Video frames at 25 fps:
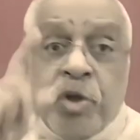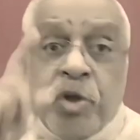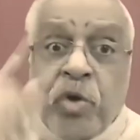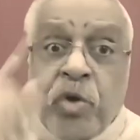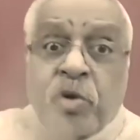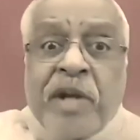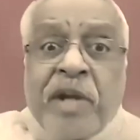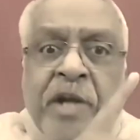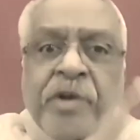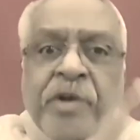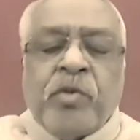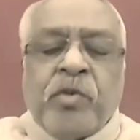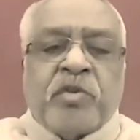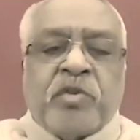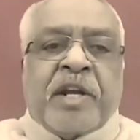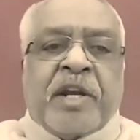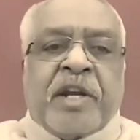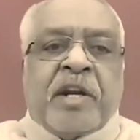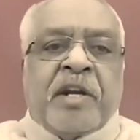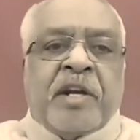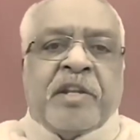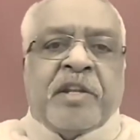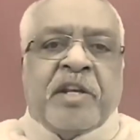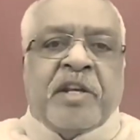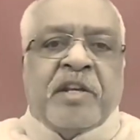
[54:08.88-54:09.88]
You can do
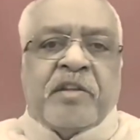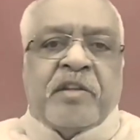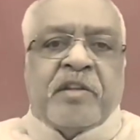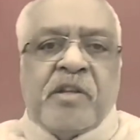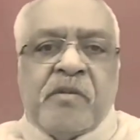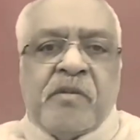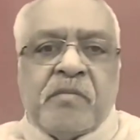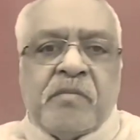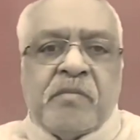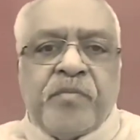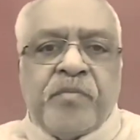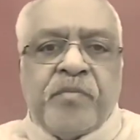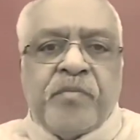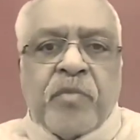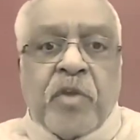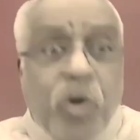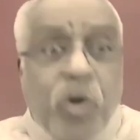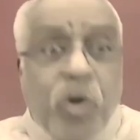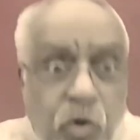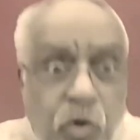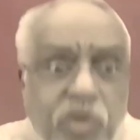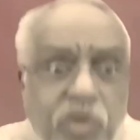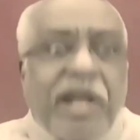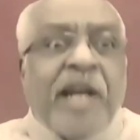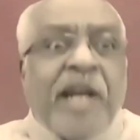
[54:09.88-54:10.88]
certain things.
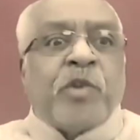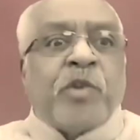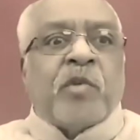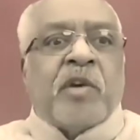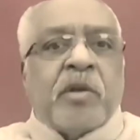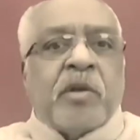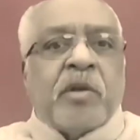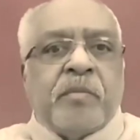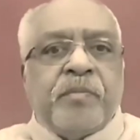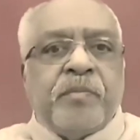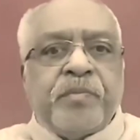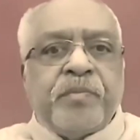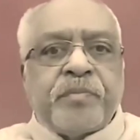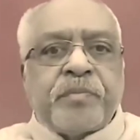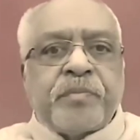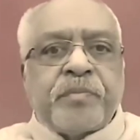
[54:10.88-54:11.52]
Do that one.